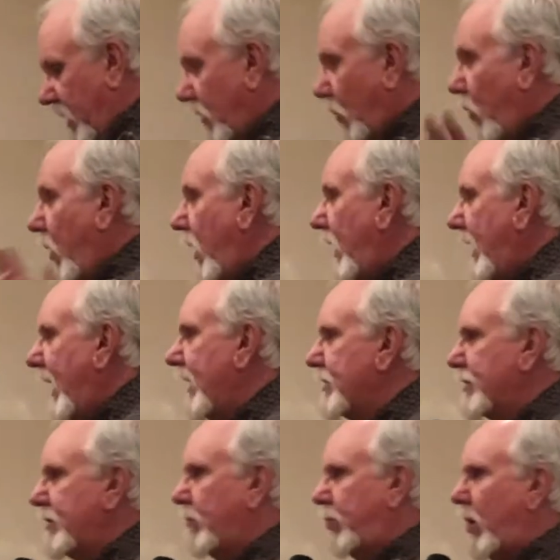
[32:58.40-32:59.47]
"What has
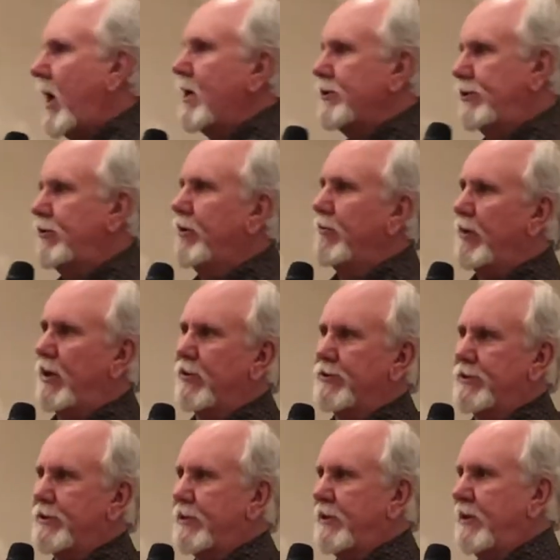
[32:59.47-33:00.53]
surprised you the
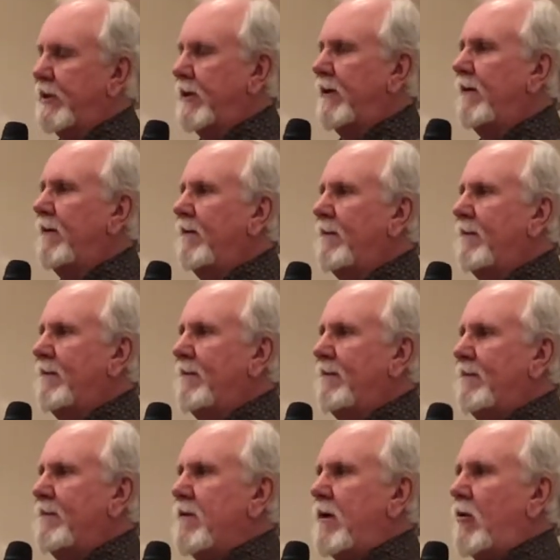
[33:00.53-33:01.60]
most?
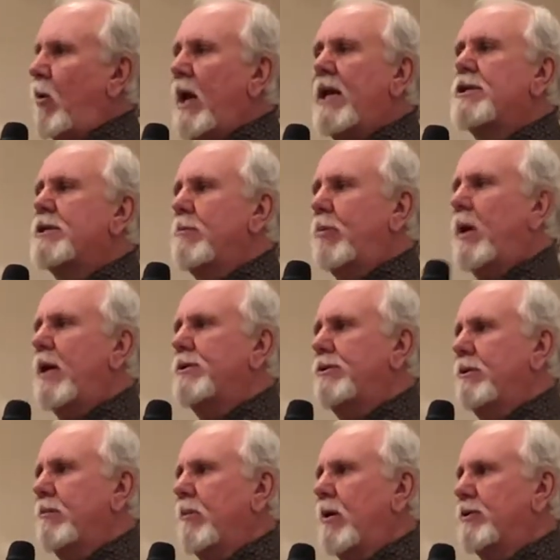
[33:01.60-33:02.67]
What has surprised
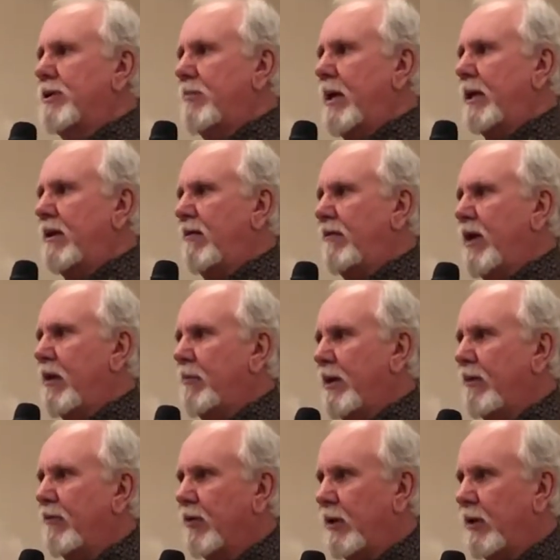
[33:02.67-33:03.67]
you the most about the development of